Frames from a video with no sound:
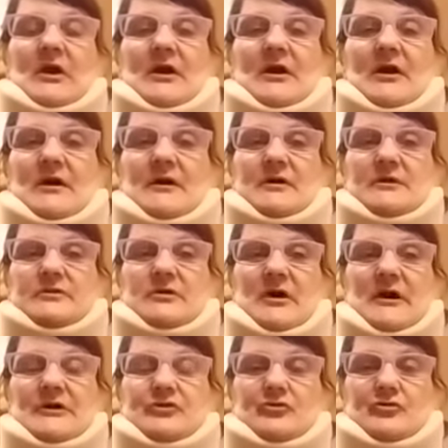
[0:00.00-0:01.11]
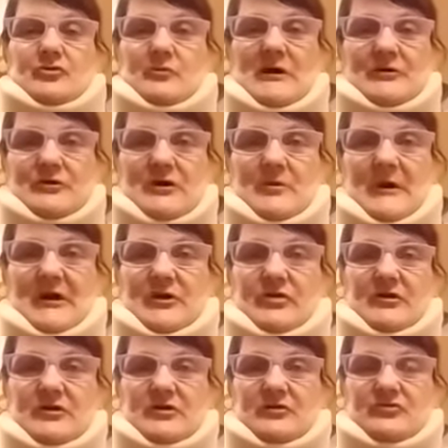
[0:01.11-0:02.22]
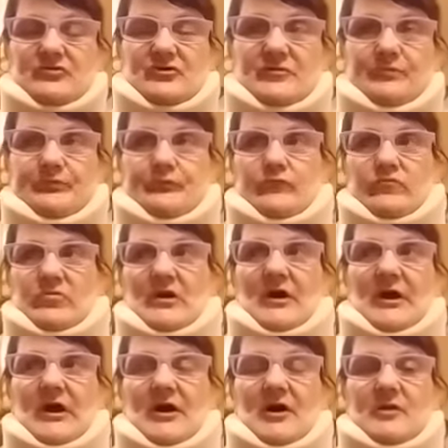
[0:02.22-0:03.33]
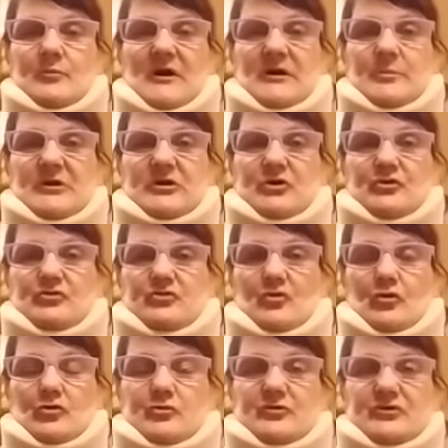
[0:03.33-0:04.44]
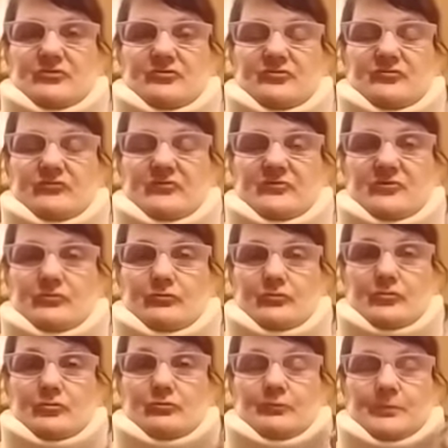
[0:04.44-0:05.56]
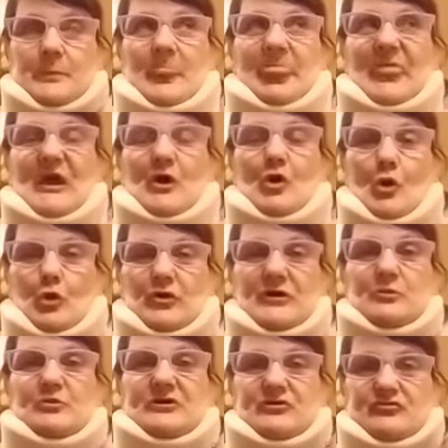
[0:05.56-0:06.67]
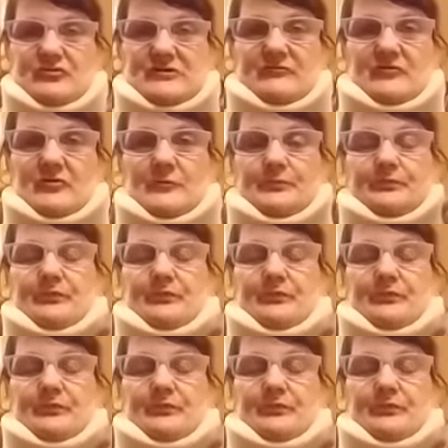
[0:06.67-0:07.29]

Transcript: And I turned around to come back in the kitchen and my big, huge golden retriever, golden retriever,